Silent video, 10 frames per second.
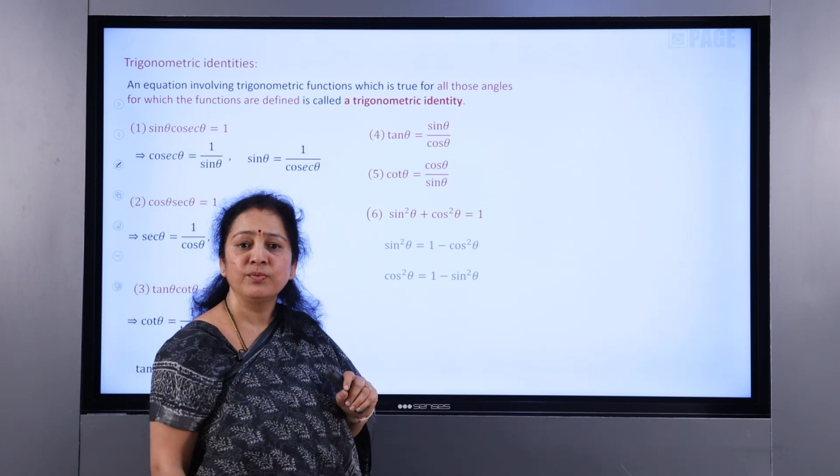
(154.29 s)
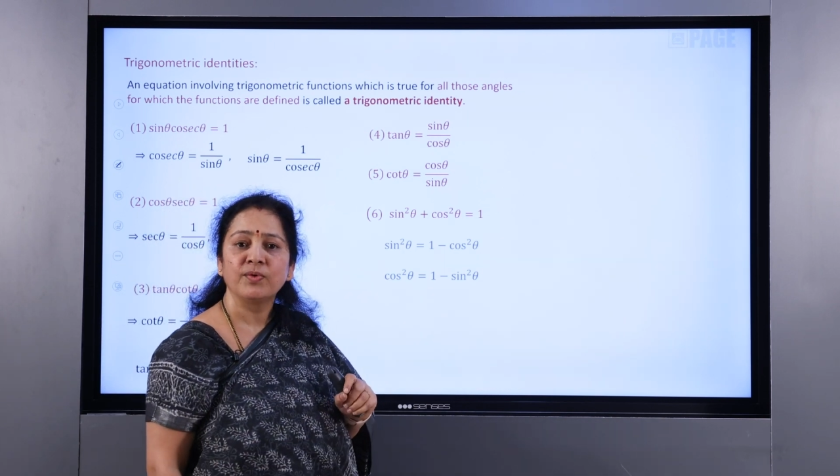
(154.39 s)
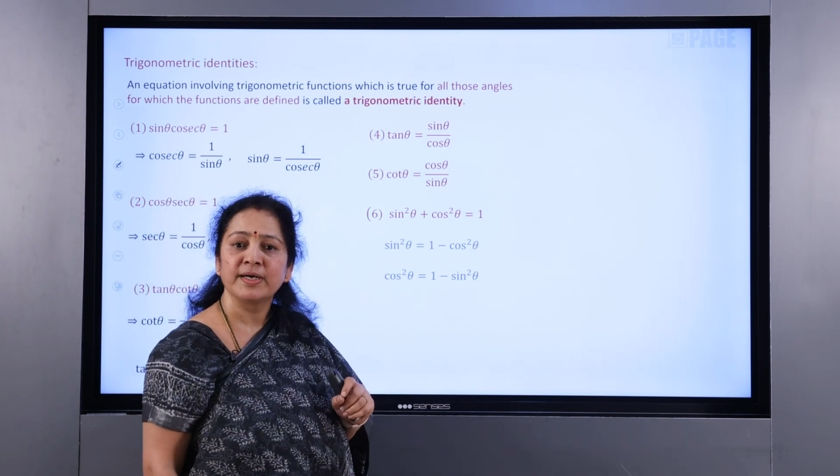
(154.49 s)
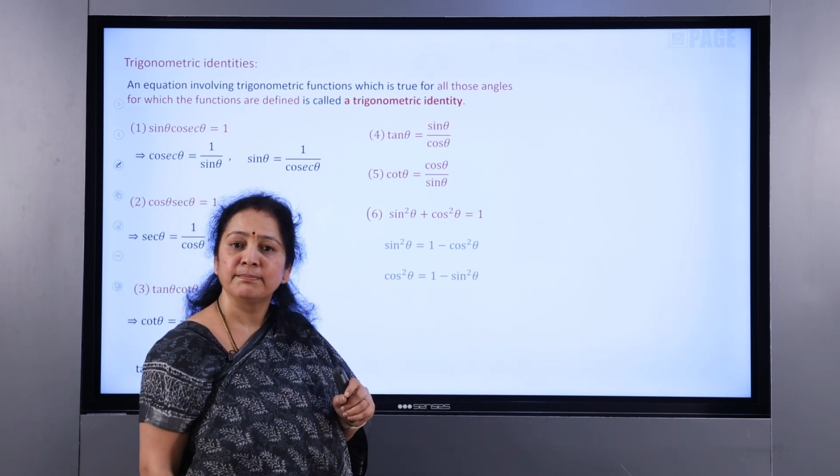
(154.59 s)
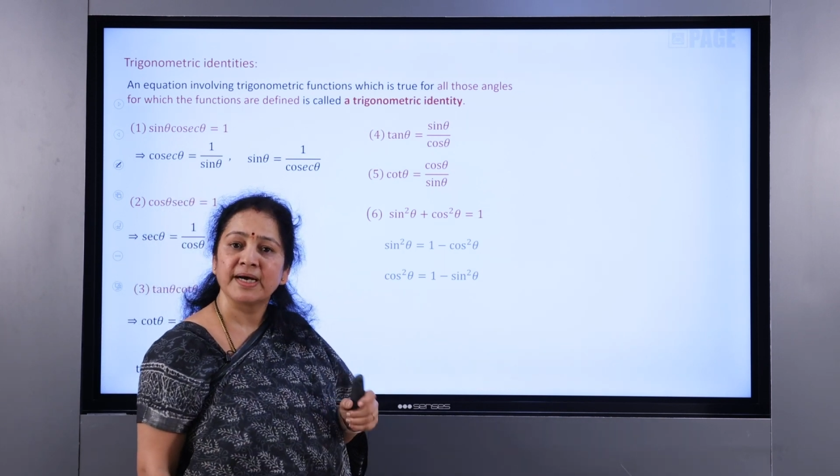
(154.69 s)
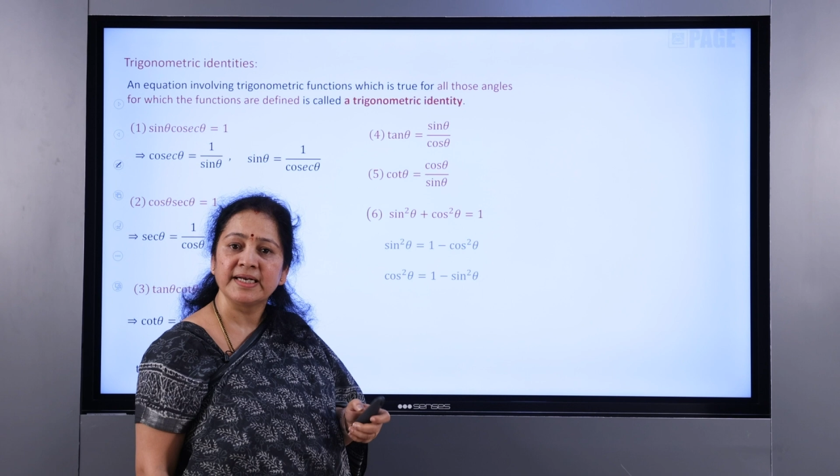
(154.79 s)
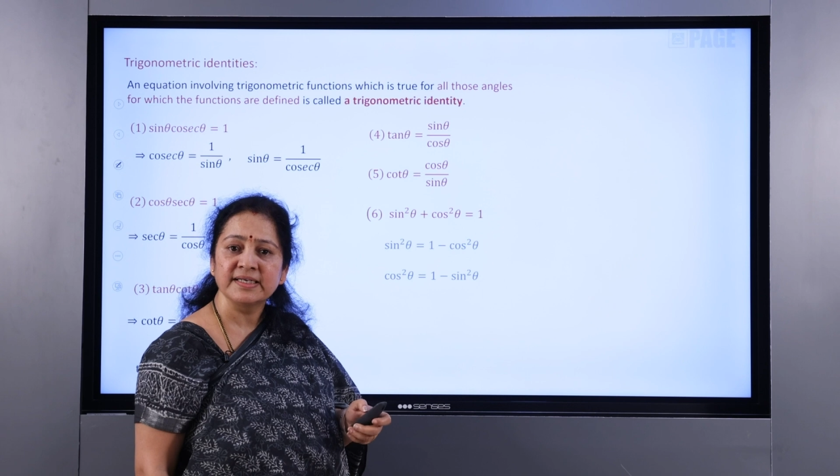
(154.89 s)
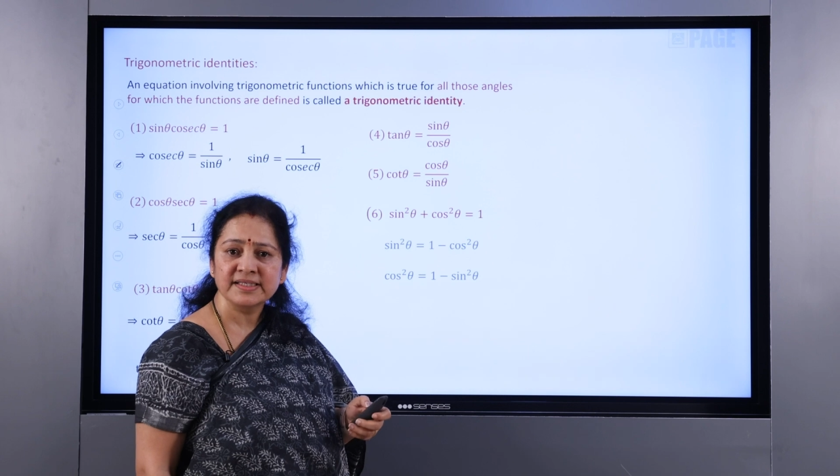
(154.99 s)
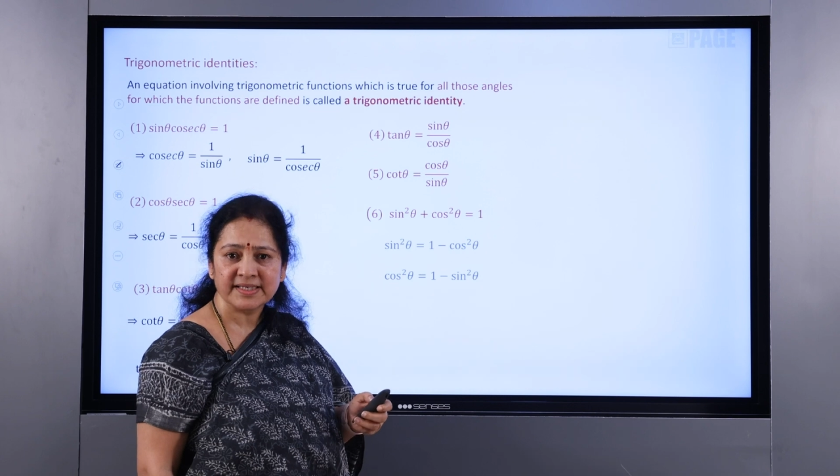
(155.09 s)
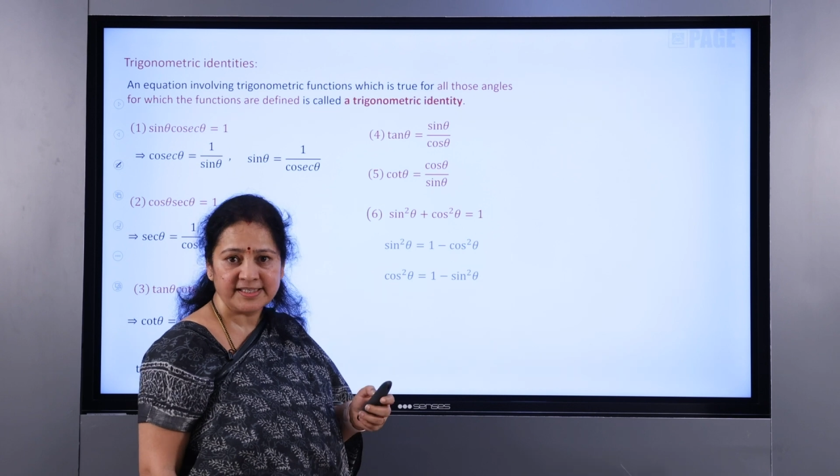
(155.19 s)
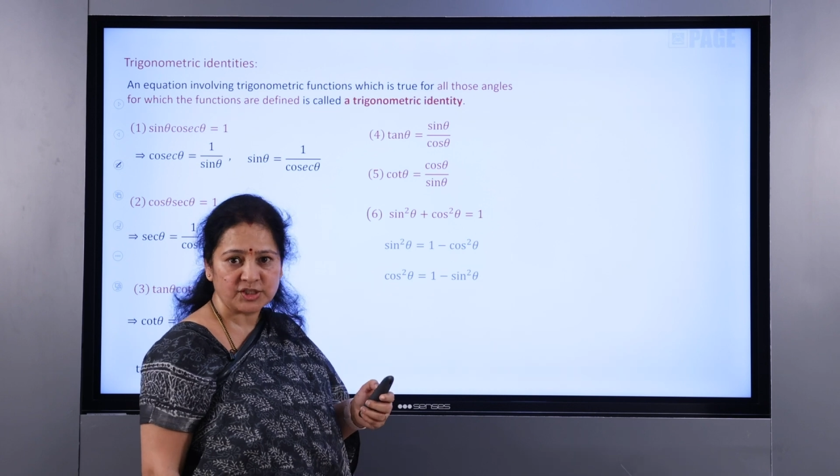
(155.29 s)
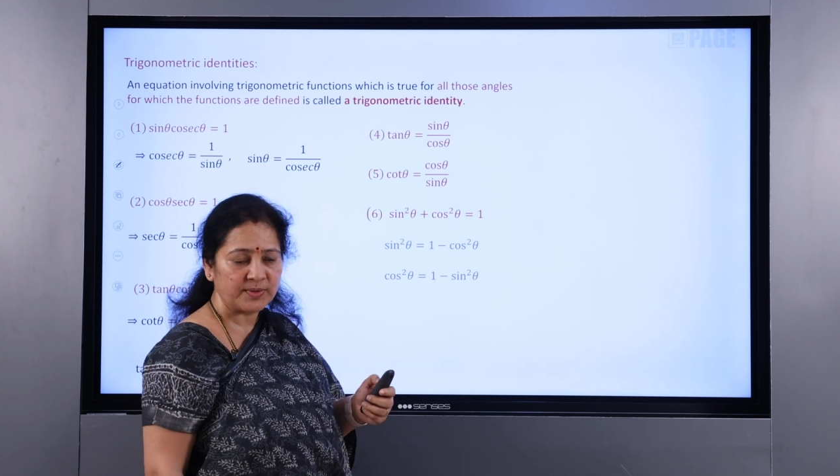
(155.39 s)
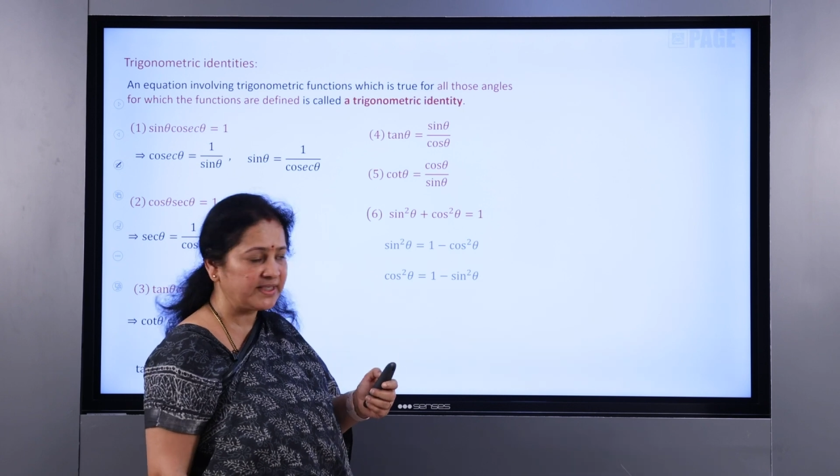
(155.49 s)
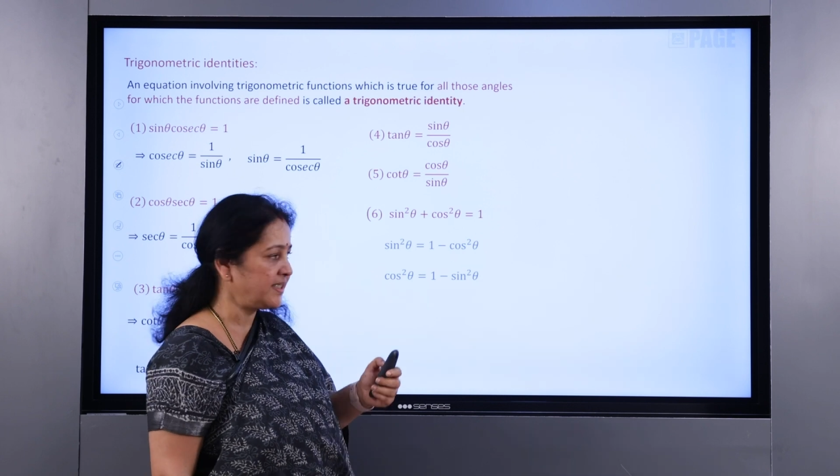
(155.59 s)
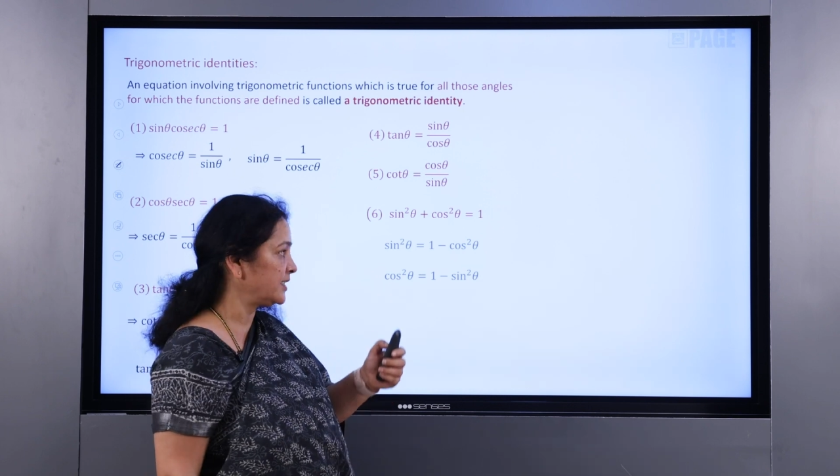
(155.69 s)
1 minus sine
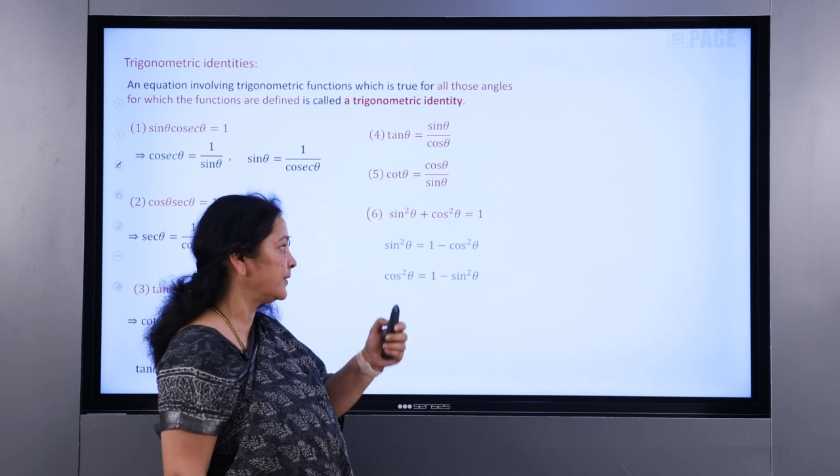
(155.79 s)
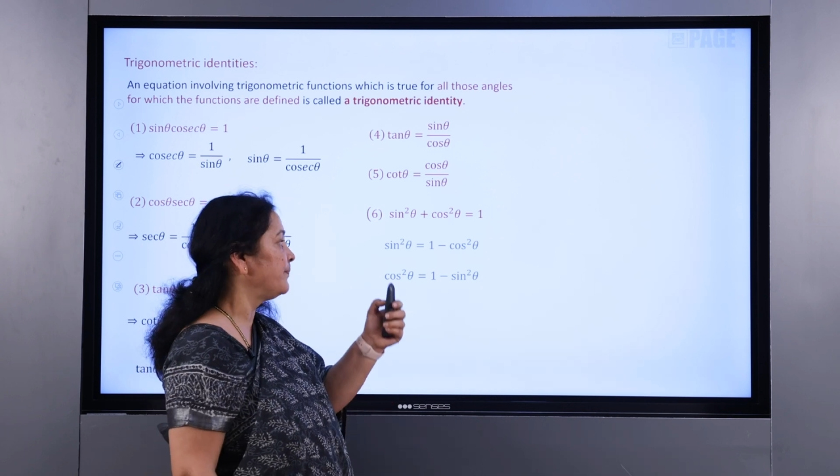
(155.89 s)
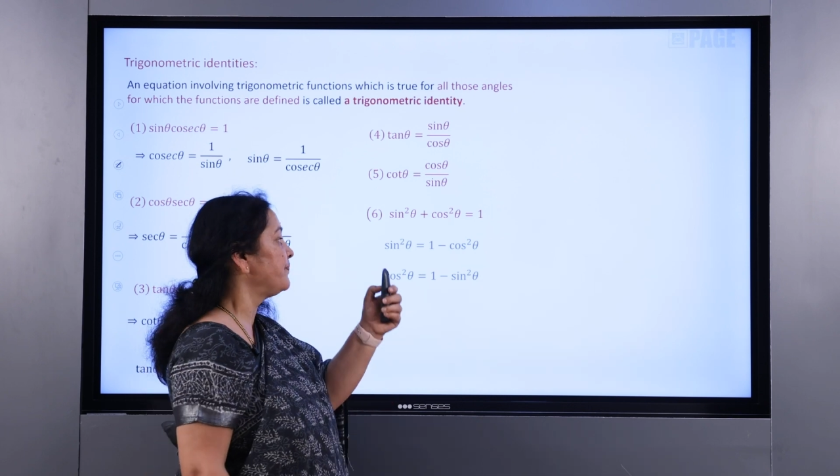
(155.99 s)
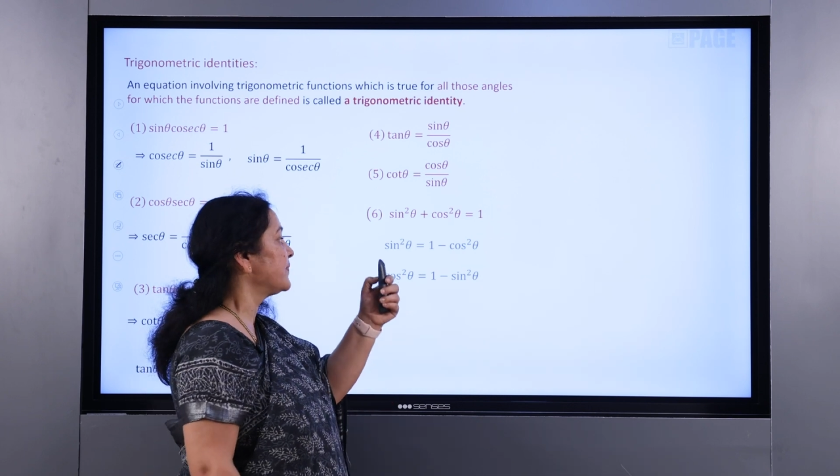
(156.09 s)
square theta.